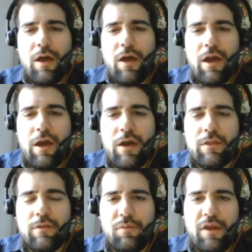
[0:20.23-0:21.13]

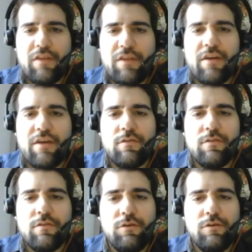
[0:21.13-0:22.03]
And I played
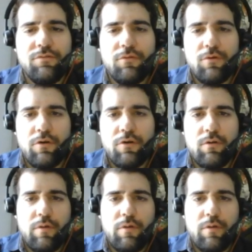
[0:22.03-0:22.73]
against d4,